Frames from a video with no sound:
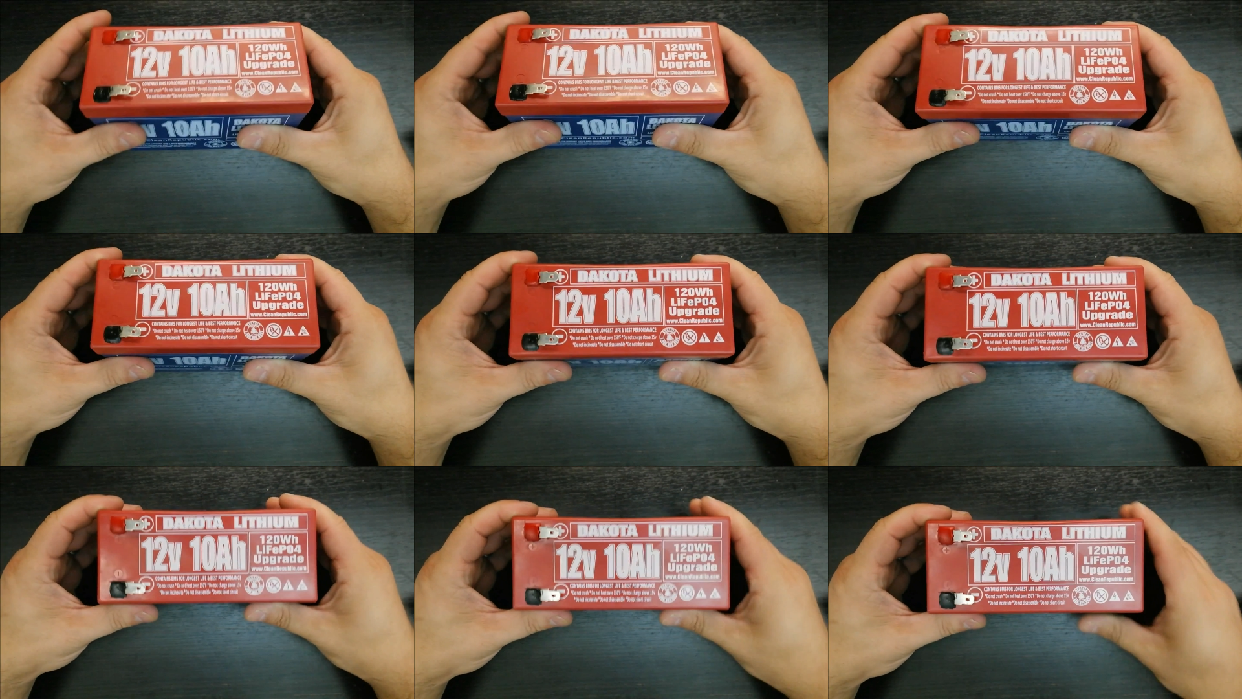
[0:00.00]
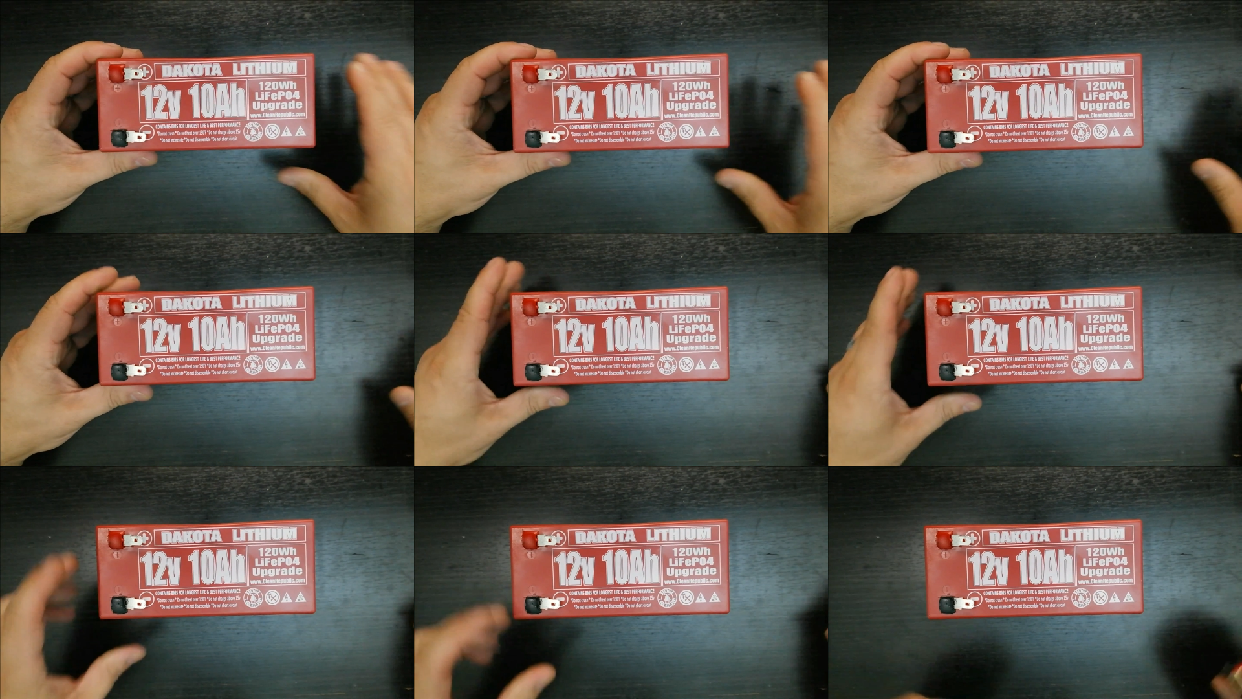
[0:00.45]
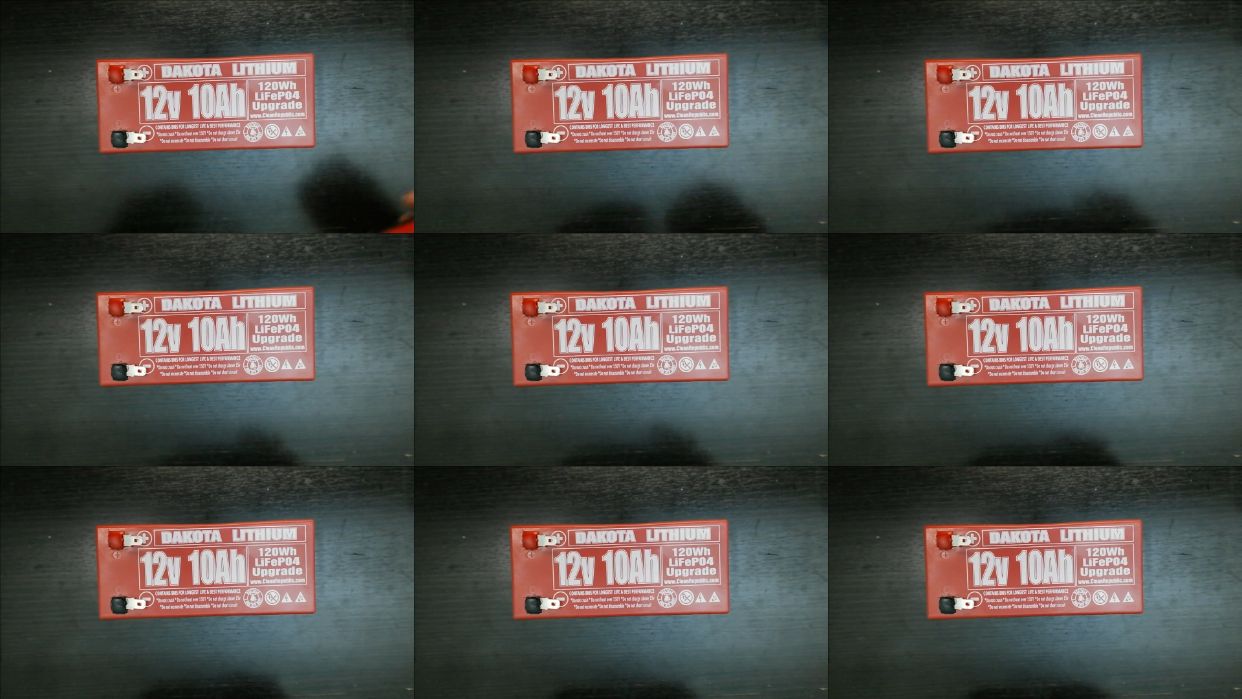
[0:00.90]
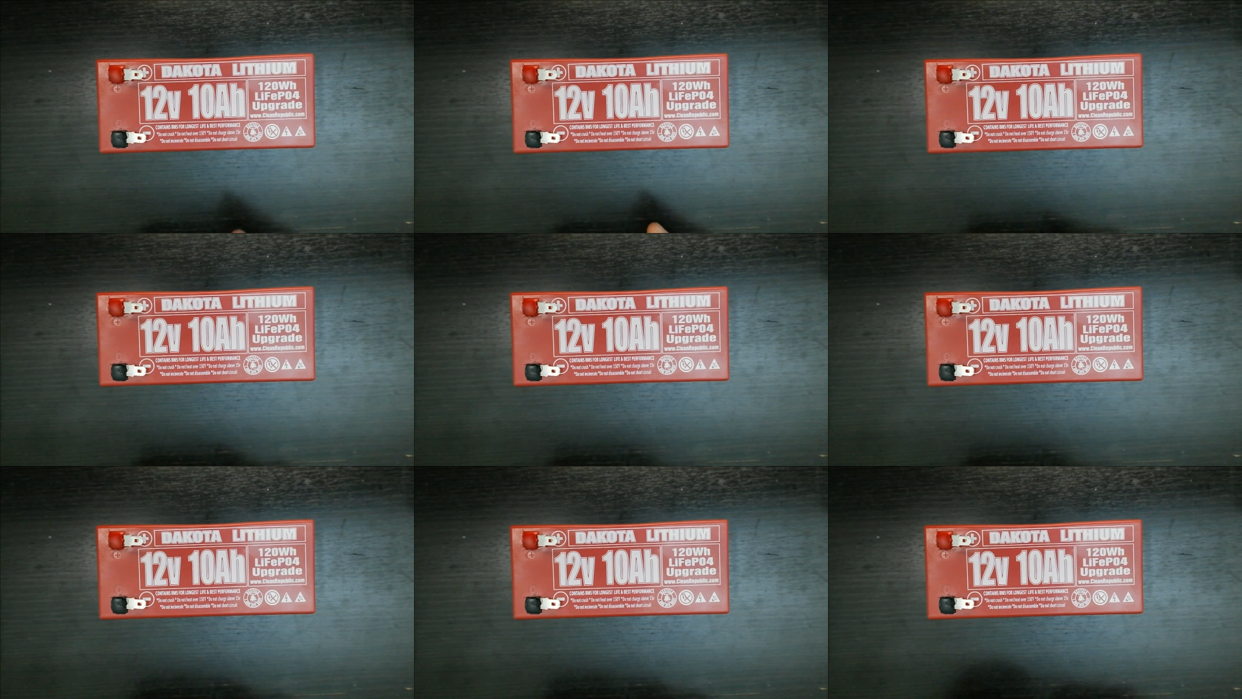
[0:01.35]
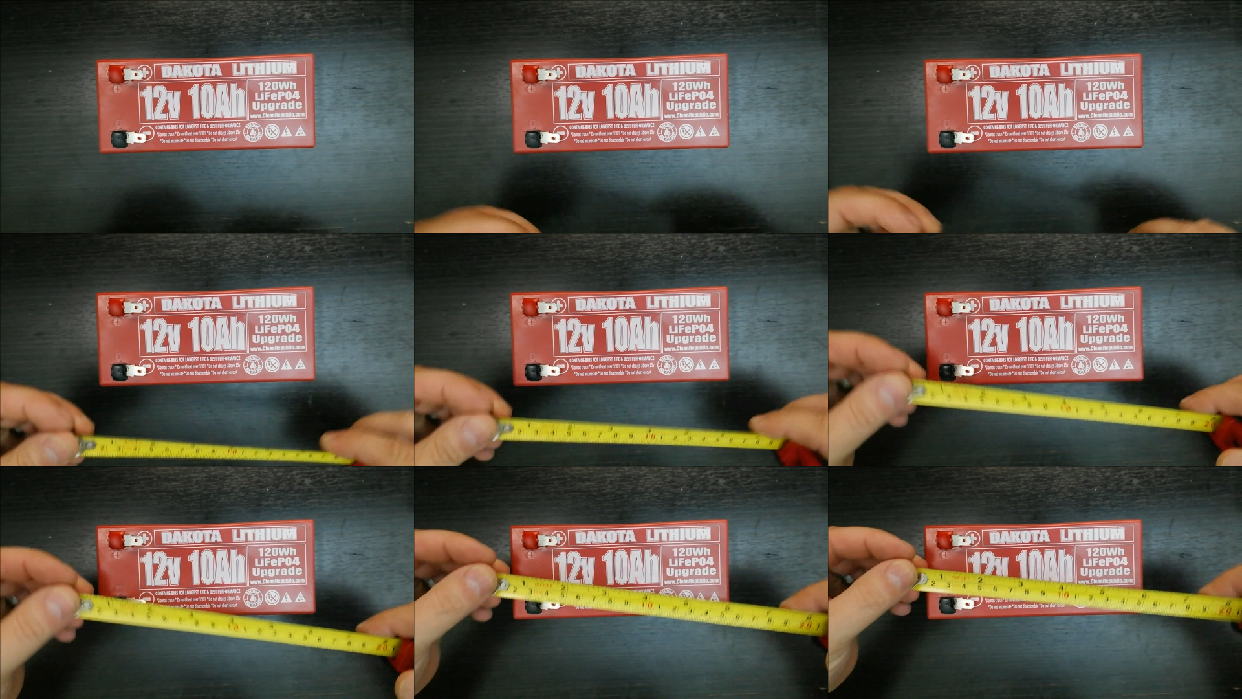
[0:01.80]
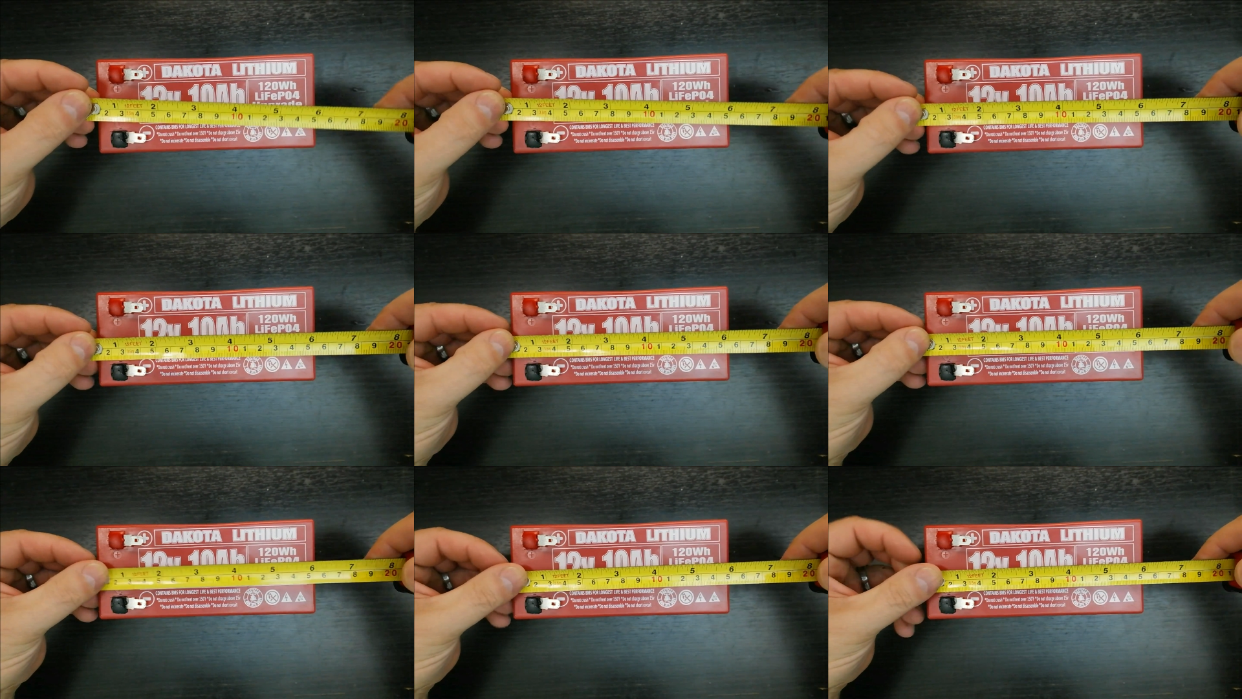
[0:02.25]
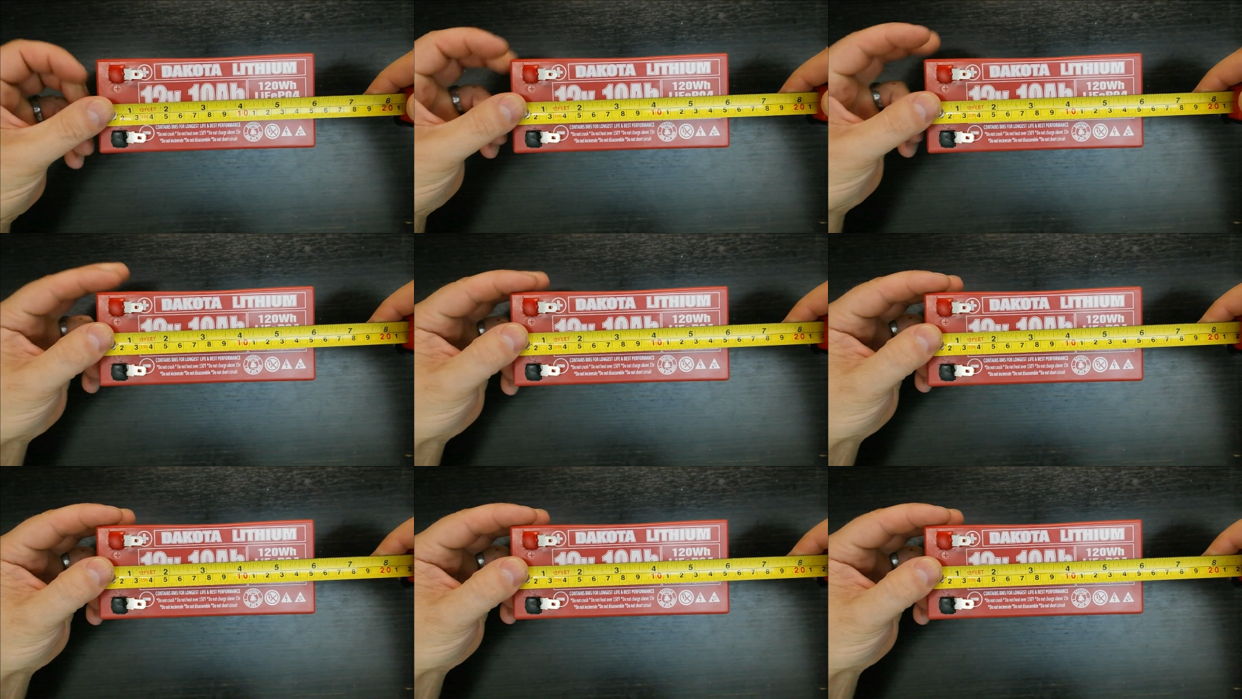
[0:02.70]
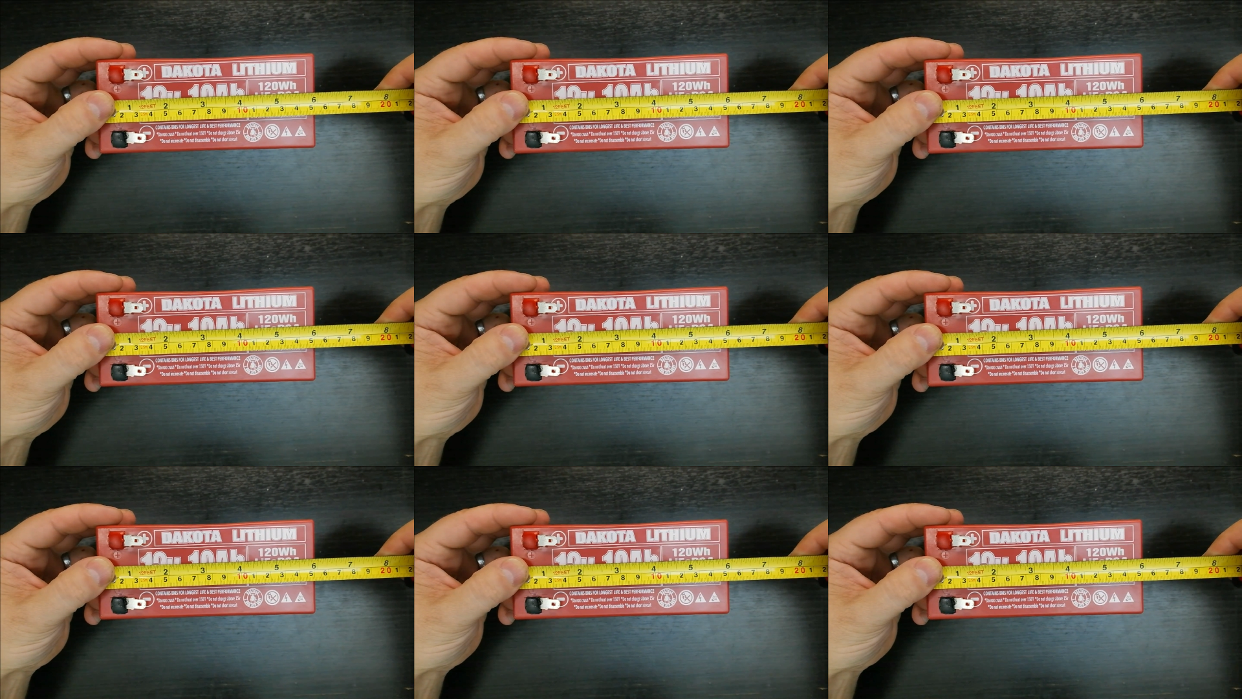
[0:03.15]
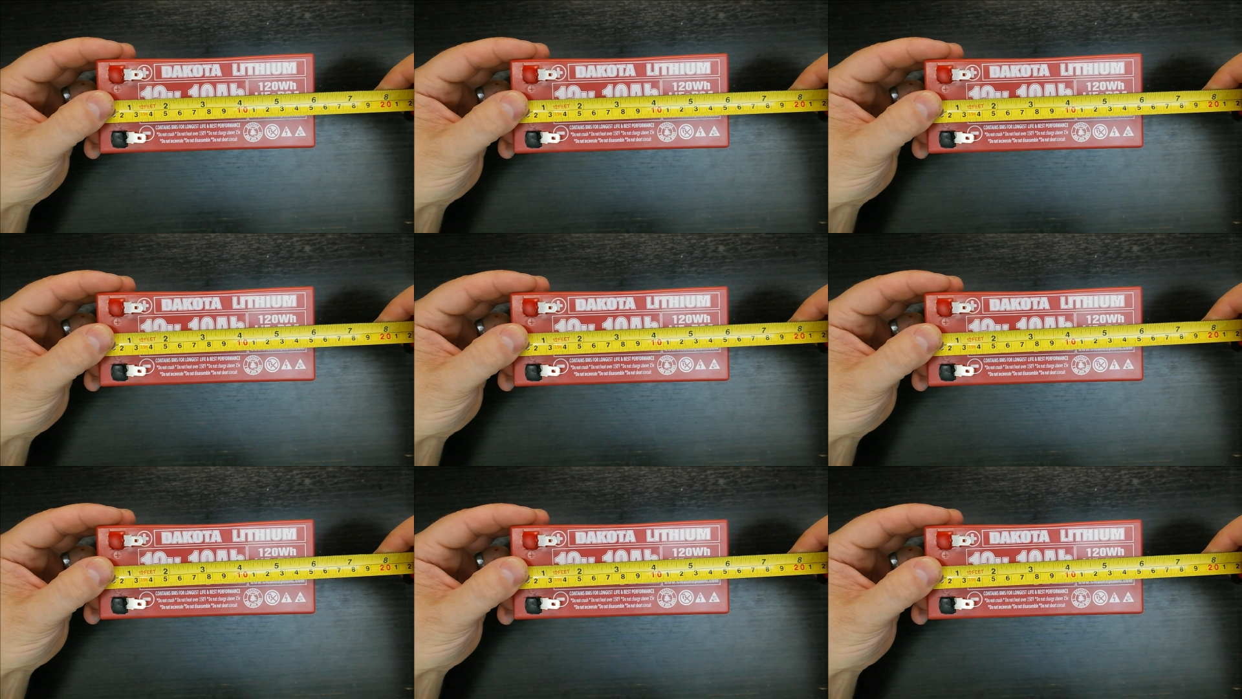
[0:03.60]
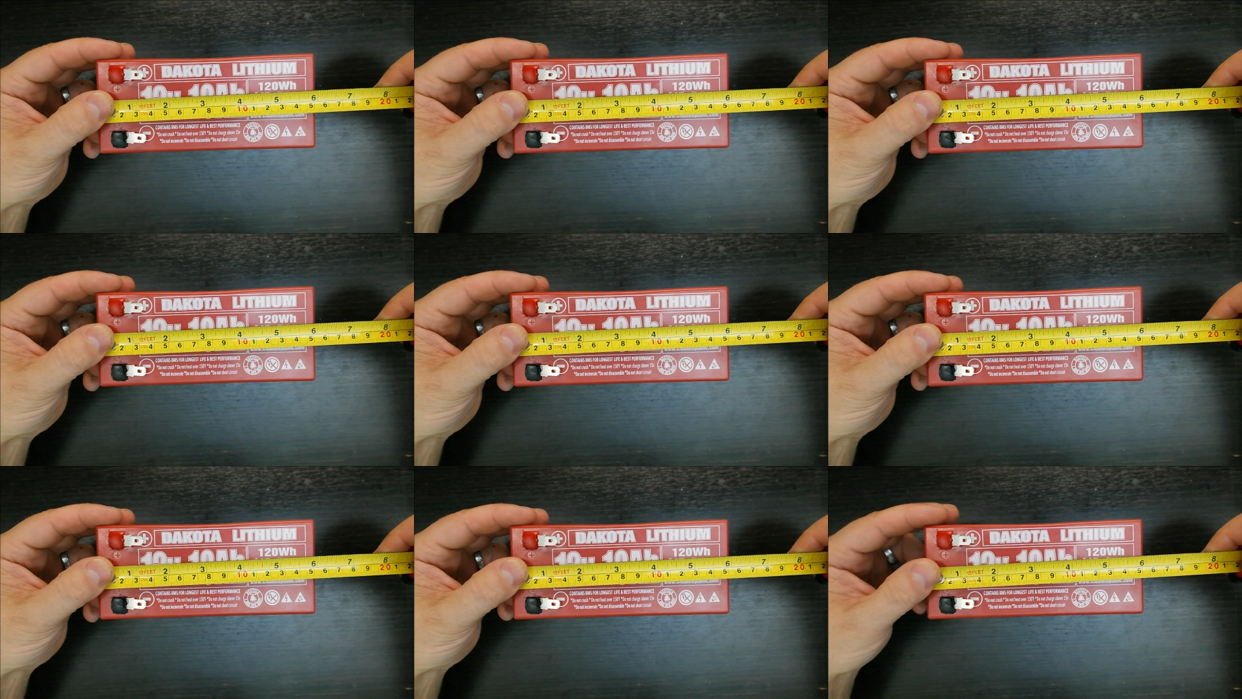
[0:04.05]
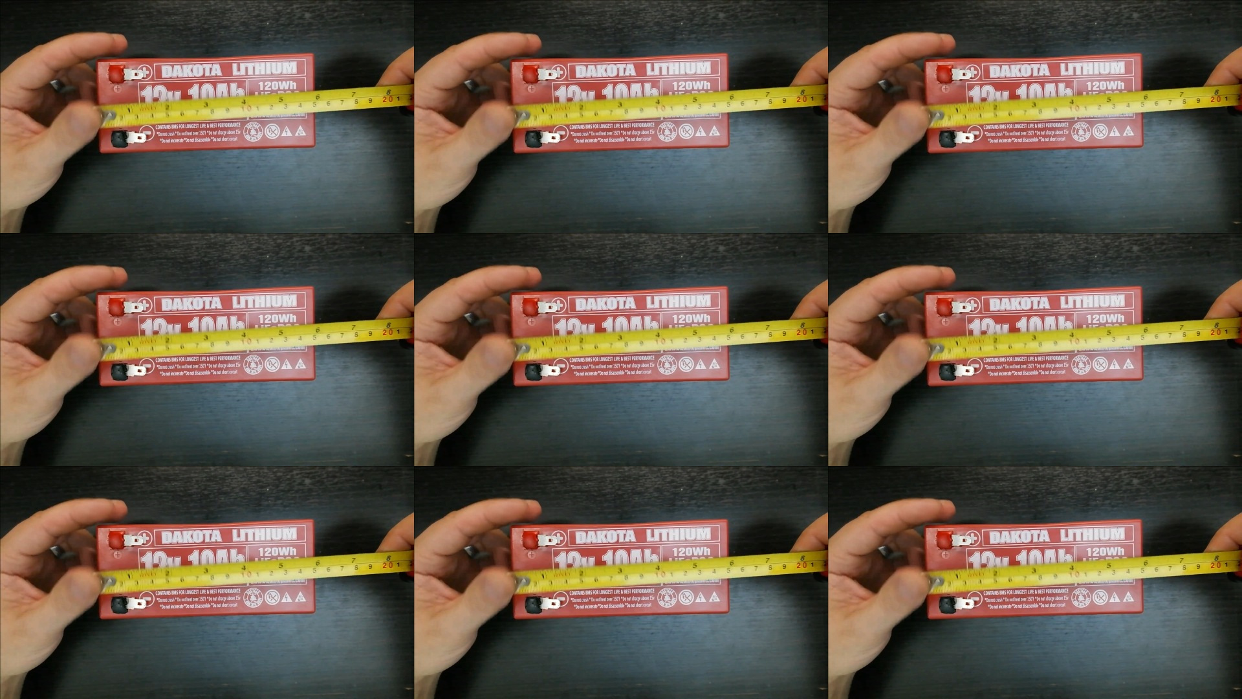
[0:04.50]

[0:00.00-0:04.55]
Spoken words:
[unreadable: no face in view]